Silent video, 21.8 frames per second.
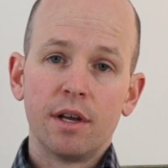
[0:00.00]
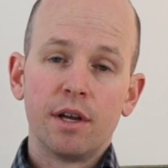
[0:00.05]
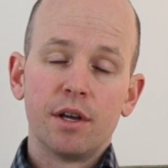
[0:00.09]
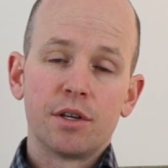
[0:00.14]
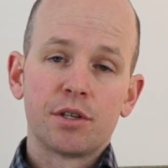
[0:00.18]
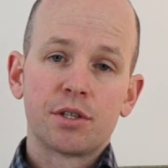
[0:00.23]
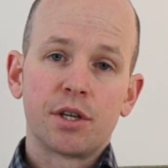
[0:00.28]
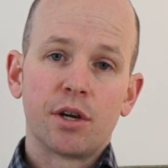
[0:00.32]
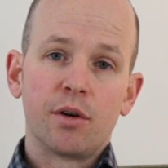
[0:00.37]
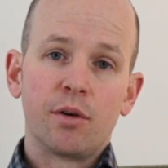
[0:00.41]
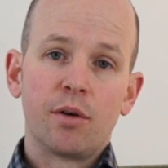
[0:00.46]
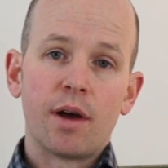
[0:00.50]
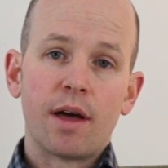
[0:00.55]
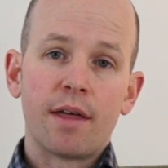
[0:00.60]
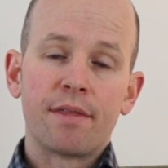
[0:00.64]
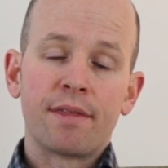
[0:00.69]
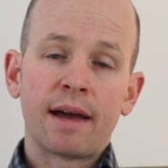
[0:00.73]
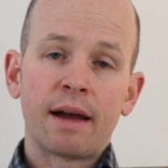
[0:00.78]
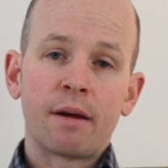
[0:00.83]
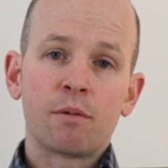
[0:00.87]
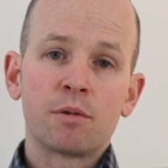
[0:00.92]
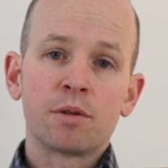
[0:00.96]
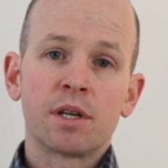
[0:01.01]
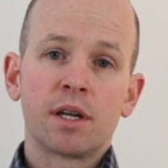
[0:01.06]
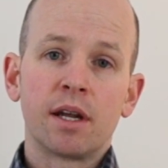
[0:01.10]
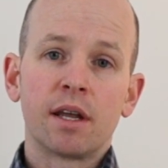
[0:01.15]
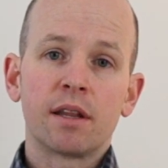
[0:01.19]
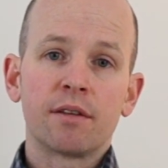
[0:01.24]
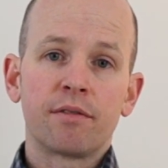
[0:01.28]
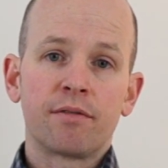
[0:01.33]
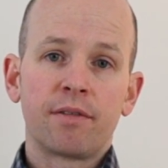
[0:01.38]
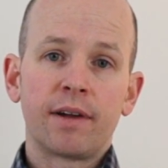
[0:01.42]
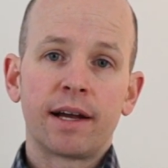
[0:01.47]
So that was
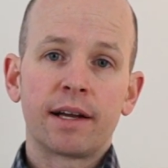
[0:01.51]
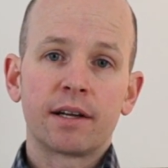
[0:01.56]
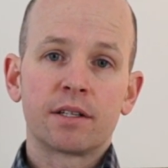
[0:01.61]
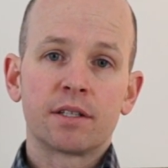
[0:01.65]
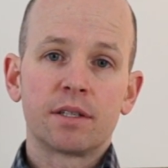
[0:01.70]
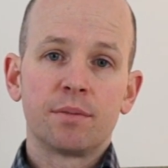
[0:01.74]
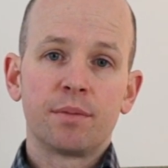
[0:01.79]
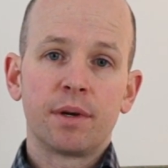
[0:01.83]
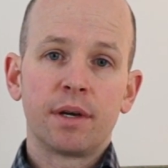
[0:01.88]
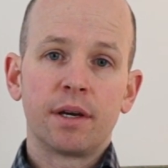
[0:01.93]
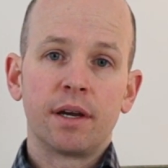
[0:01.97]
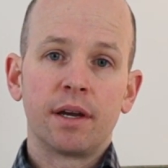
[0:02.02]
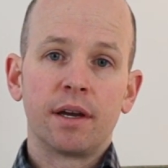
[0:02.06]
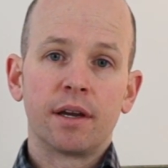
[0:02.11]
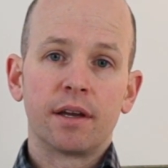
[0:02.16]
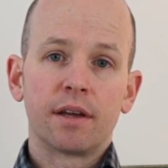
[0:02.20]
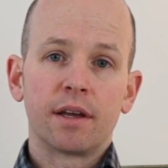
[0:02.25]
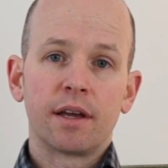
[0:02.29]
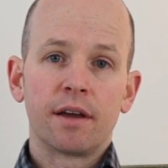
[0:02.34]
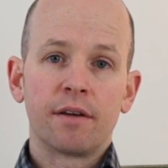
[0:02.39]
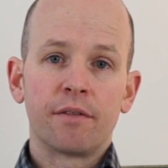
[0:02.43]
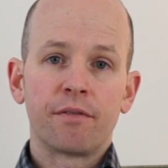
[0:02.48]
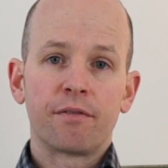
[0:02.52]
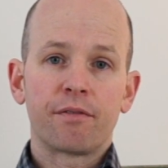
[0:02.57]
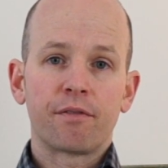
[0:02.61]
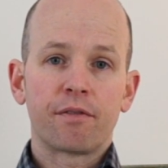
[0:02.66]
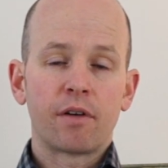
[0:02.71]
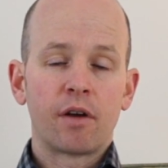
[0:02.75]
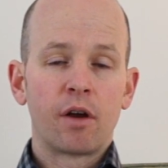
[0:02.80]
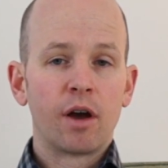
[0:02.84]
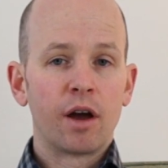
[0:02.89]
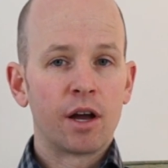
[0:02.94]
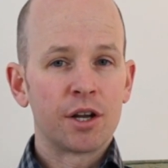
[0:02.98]
another flag to me. If
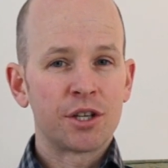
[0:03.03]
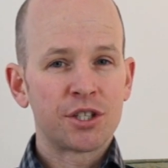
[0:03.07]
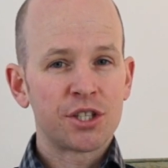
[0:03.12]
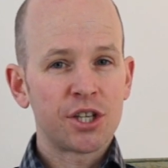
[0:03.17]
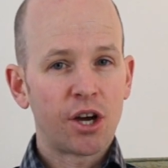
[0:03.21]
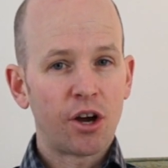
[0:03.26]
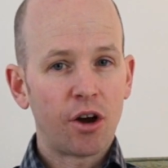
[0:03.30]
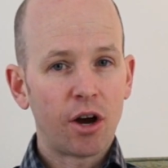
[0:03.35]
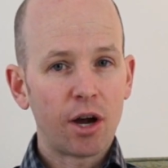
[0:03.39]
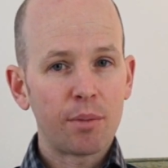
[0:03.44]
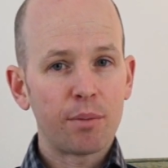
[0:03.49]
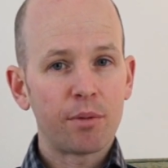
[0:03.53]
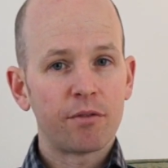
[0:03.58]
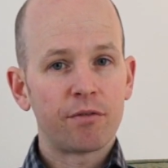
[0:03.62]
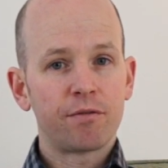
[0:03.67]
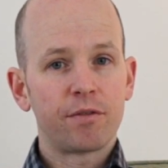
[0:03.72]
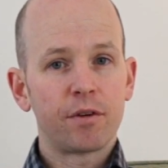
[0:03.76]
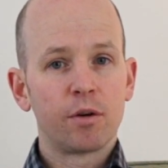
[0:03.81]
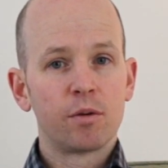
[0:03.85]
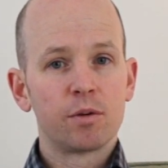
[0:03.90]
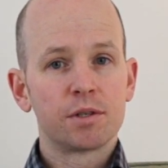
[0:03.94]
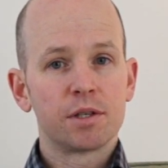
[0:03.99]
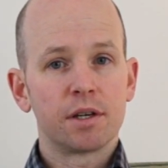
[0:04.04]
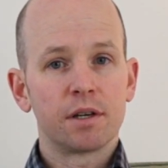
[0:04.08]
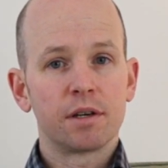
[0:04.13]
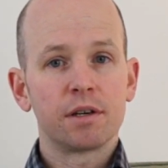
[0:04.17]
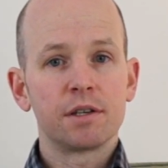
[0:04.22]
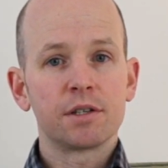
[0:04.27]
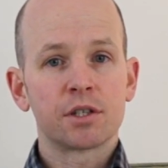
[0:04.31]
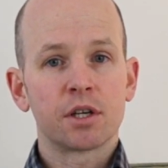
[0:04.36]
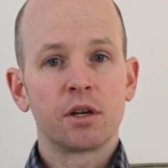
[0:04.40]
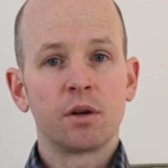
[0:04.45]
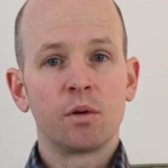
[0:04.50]
a type of filter
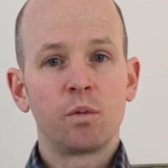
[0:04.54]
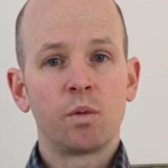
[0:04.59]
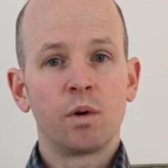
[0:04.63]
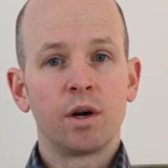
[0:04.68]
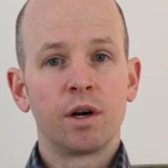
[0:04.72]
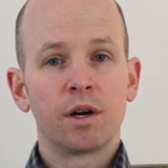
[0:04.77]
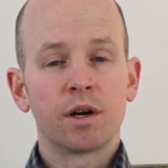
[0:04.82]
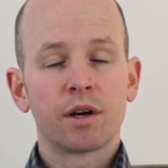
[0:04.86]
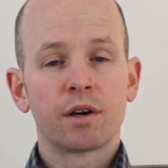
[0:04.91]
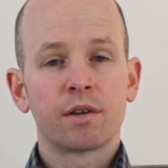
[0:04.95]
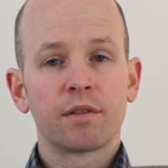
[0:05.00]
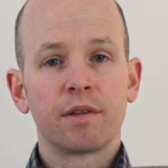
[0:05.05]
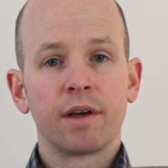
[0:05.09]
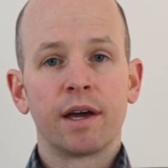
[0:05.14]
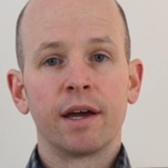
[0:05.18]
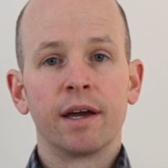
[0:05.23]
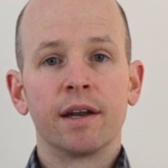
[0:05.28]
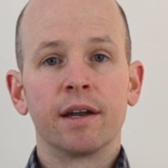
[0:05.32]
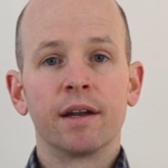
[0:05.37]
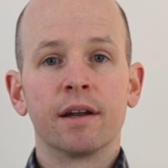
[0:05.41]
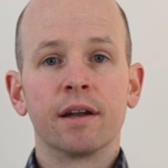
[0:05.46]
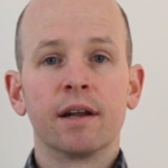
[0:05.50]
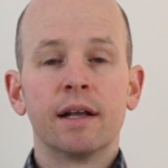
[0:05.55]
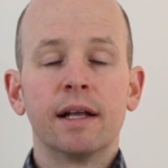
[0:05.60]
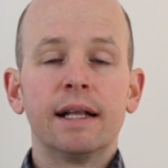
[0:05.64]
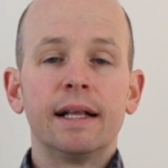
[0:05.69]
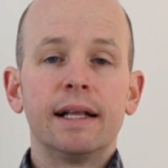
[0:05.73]
is going to work, then